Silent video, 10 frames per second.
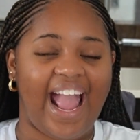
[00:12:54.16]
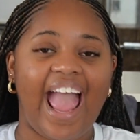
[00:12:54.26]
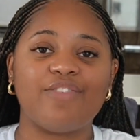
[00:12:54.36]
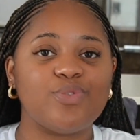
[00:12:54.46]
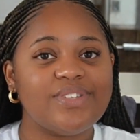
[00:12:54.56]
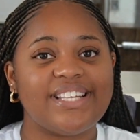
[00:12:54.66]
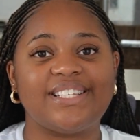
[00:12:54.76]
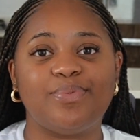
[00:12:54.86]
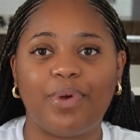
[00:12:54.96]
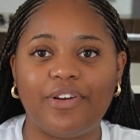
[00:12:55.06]
everyone's
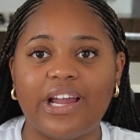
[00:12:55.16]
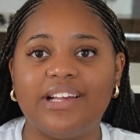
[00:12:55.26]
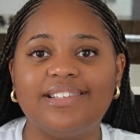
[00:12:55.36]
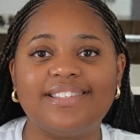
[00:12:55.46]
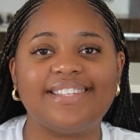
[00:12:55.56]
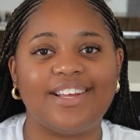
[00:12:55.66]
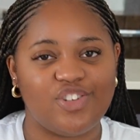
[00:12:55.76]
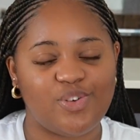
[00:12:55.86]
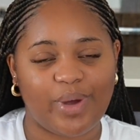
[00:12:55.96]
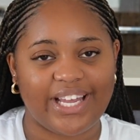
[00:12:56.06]
experience in
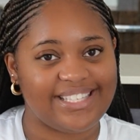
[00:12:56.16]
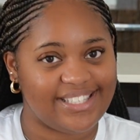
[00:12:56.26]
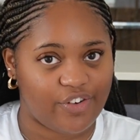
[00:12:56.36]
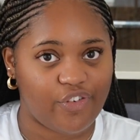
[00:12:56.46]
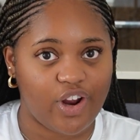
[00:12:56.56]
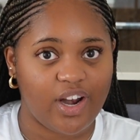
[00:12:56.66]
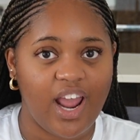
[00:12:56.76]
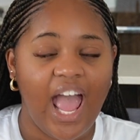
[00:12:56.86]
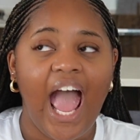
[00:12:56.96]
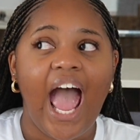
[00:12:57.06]
Dubai is different,
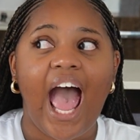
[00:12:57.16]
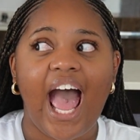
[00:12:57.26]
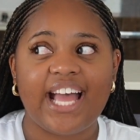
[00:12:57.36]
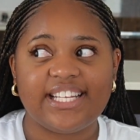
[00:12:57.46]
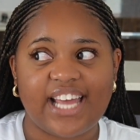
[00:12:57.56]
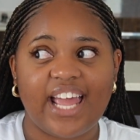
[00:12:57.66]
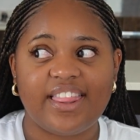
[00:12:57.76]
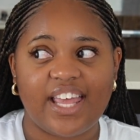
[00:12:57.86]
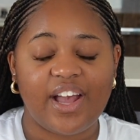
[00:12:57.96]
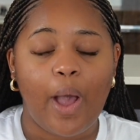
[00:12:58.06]
and I
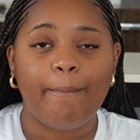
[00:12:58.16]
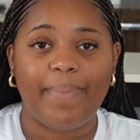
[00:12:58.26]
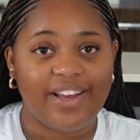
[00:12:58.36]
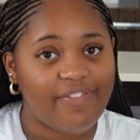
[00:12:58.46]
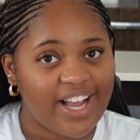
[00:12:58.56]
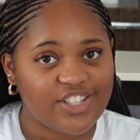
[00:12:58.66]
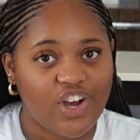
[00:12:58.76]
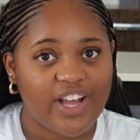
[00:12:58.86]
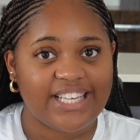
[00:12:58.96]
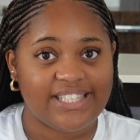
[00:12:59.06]
think a big
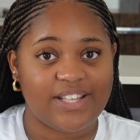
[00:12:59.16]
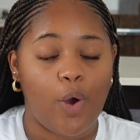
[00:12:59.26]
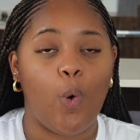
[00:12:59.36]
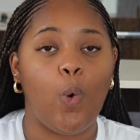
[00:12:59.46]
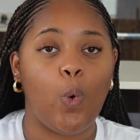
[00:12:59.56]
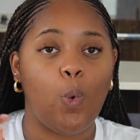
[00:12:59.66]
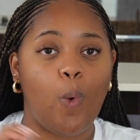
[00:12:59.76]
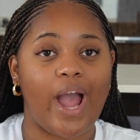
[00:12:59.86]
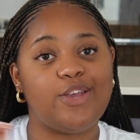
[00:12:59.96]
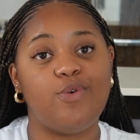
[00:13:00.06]
factor is
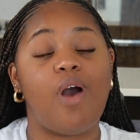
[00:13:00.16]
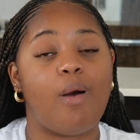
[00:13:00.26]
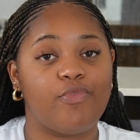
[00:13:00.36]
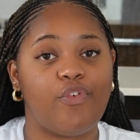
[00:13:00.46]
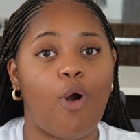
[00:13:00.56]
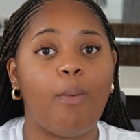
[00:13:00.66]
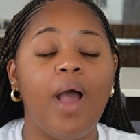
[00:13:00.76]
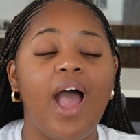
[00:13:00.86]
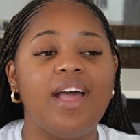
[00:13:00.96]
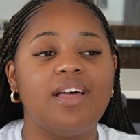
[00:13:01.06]
where you come from.
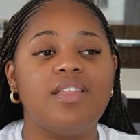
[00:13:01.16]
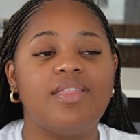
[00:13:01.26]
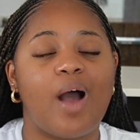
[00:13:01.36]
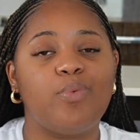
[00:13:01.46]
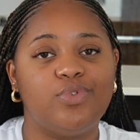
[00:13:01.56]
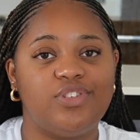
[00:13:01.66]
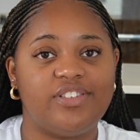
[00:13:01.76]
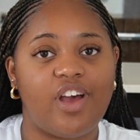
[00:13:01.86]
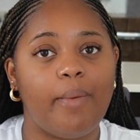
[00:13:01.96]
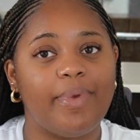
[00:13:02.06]
That will
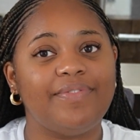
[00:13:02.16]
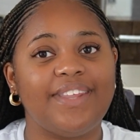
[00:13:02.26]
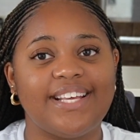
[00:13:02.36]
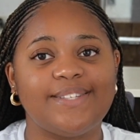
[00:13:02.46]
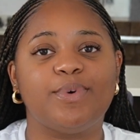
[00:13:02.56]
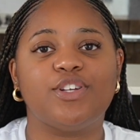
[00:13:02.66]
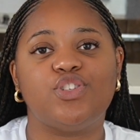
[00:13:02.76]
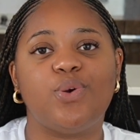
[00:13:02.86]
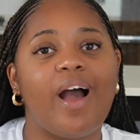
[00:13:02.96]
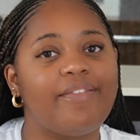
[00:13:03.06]
determine the
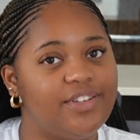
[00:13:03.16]
experience you have